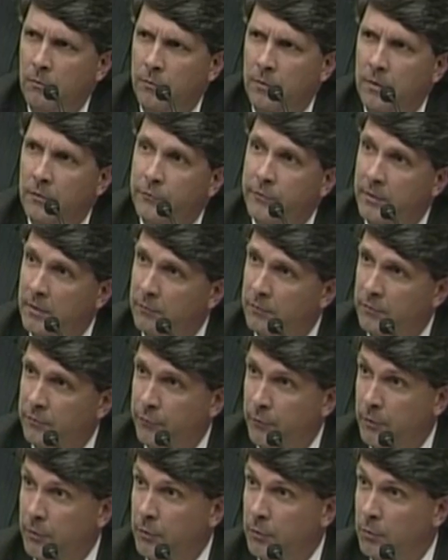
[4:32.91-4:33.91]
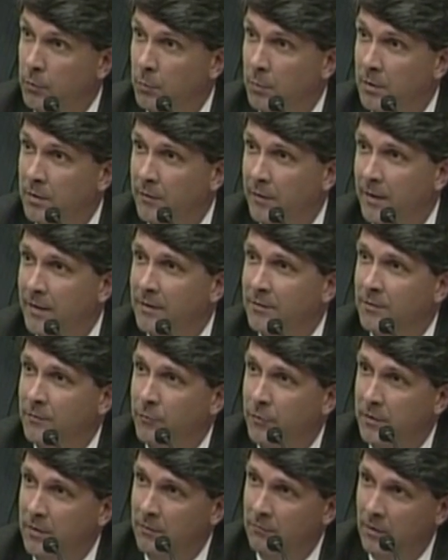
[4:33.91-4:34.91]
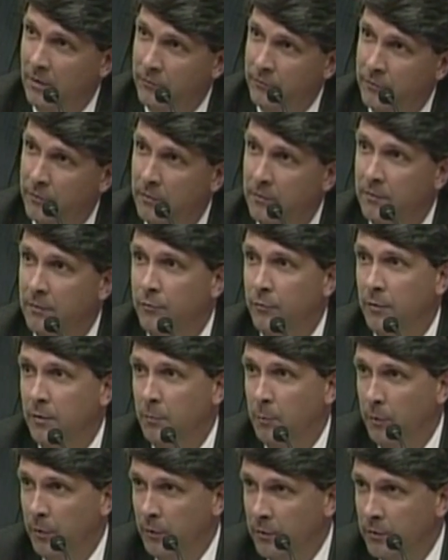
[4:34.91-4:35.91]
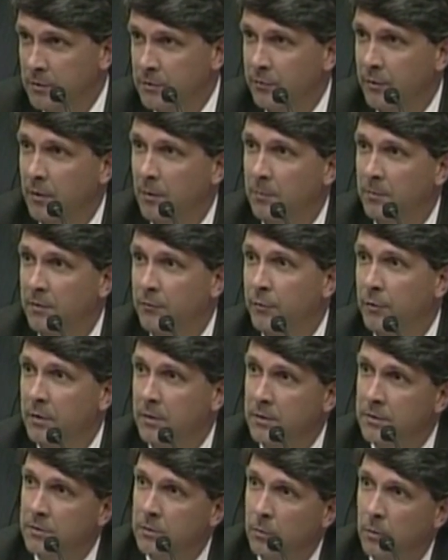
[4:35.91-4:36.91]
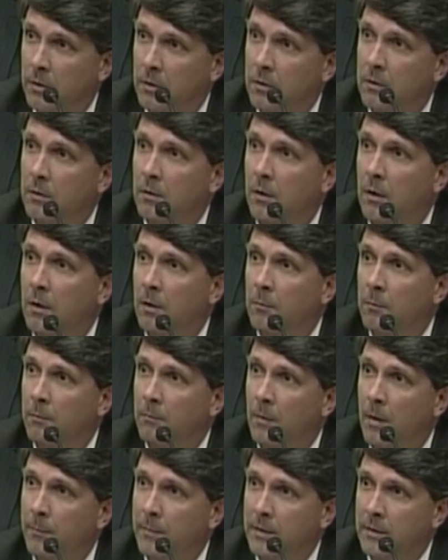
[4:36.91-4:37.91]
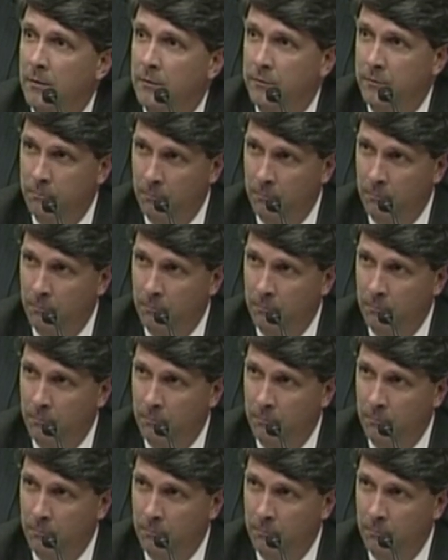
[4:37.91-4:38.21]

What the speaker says: the incentive is for whom, right? Is it for the investor? Is it for the brokerage firm? Is it for the issuer? I mean, there's